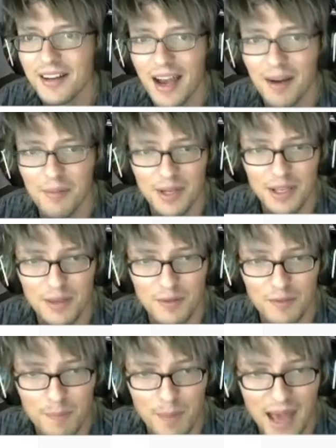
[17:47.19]
how many
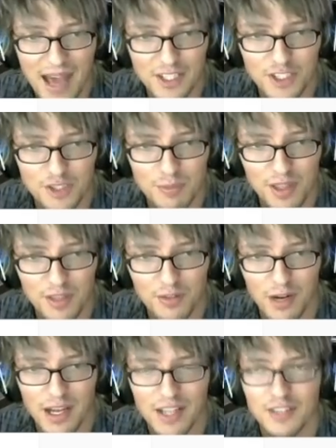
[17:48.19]
back Smith
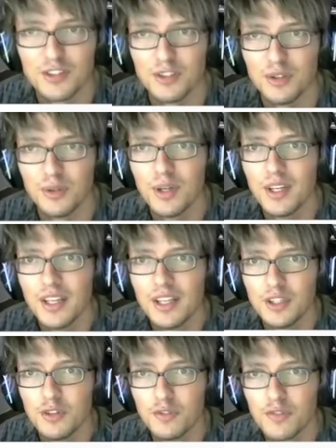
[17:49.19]
grinds you
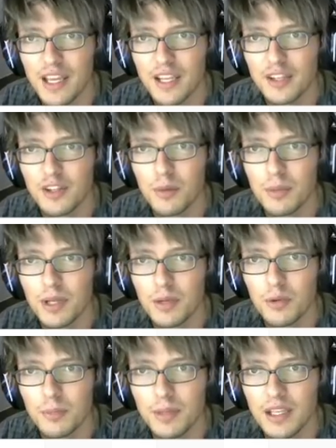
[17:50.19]
fake, nobody
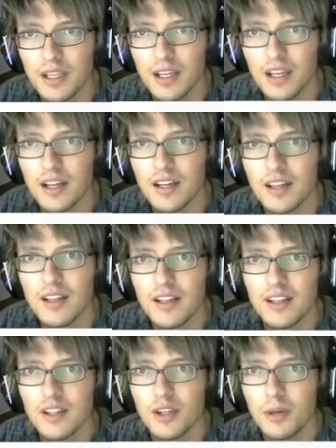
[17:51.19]
will be
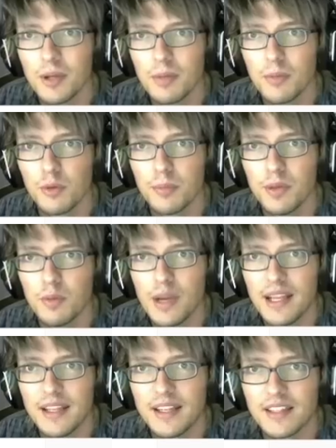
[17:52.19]

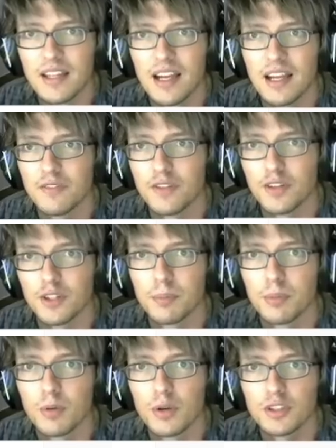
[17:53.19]
waiting in line for your
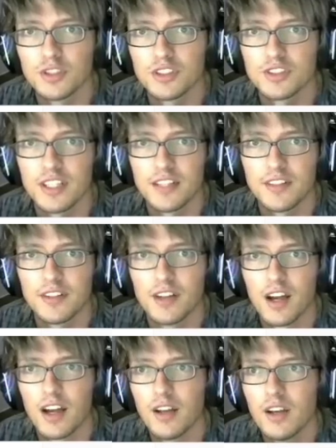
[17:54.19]
board, just like they're
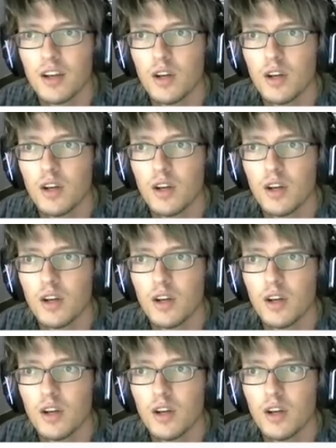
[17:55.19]
not